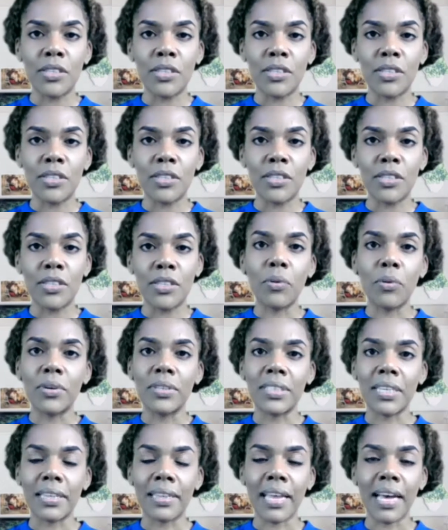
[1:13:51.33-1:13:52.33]
So it's
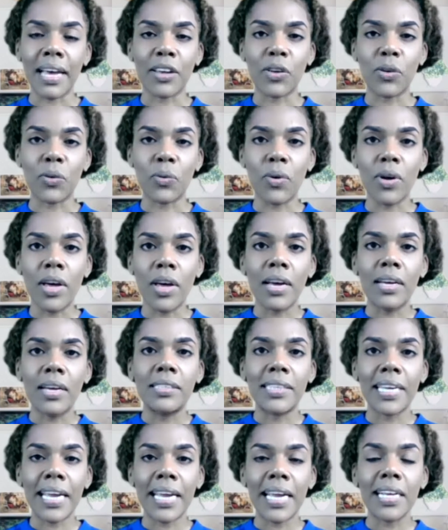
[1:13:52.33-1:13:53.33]
important that you
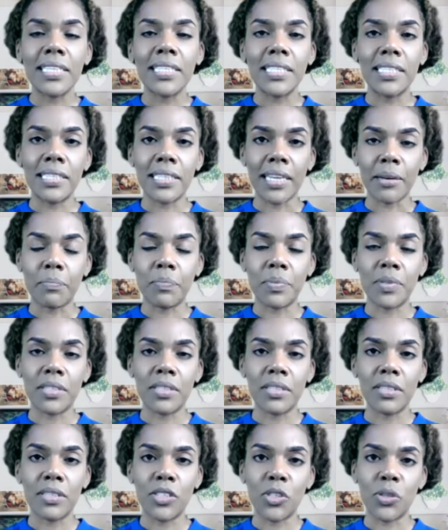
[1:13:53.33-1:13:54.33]
take steps
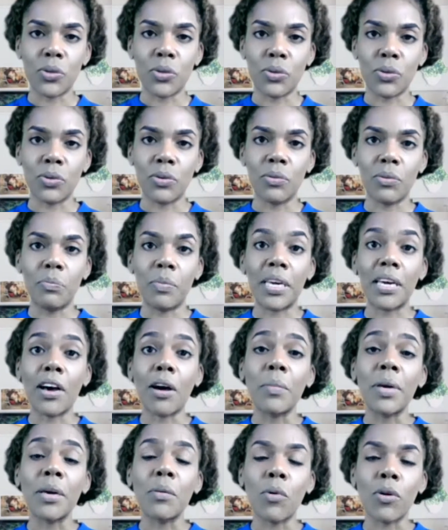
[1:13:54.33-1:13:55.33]
to
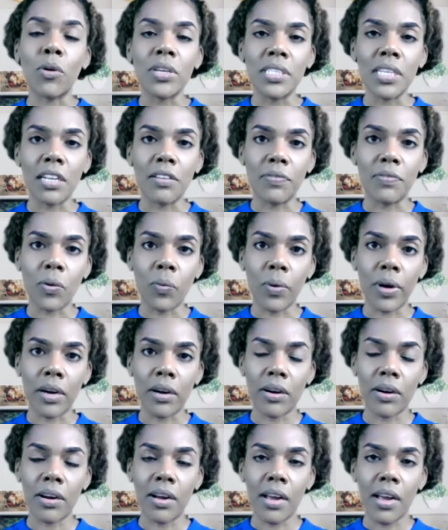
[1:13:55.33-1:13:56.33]
becoming more
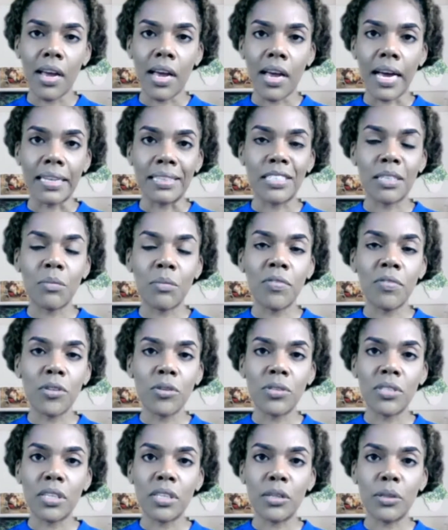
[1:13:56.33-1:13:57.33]
self-aware. And some of
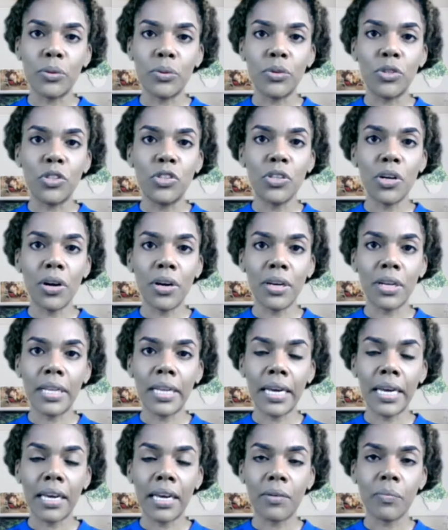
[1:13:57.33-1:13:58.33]
those include
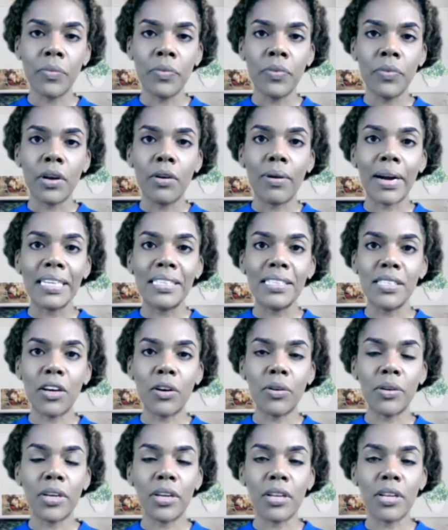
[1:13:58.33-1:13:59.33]
journaling, writing
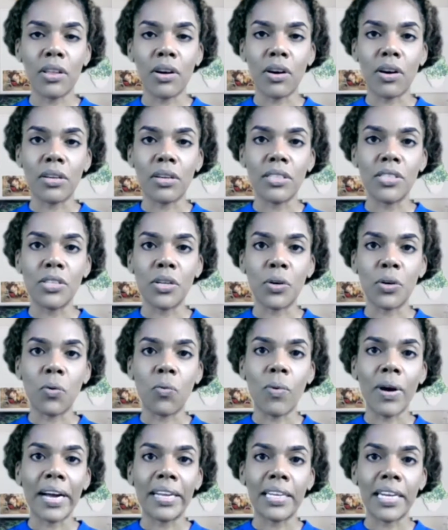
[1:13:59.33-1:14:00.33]
down your thoughts,
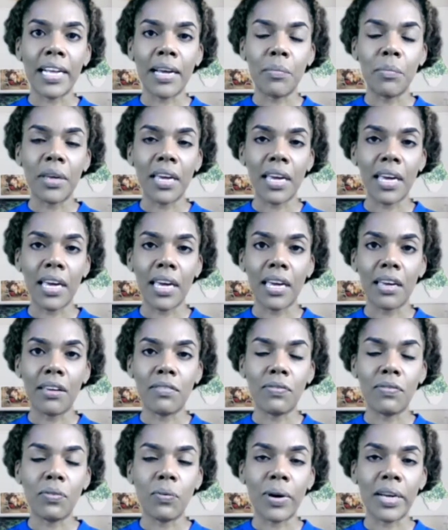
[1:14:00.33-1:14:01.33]
why did I
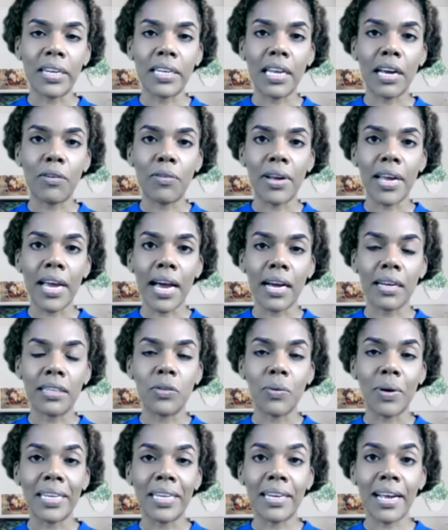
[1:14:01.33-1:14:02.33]
behave? Why did I react?
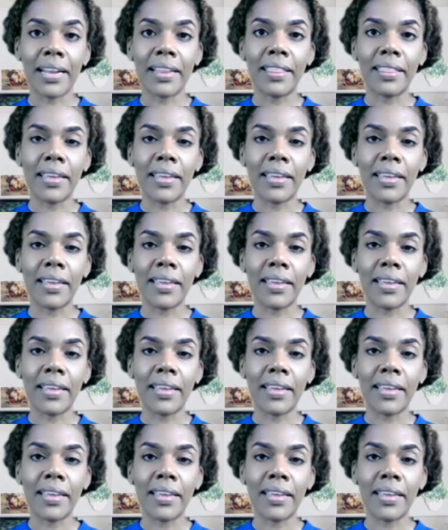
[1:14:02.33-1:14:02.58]
Why did I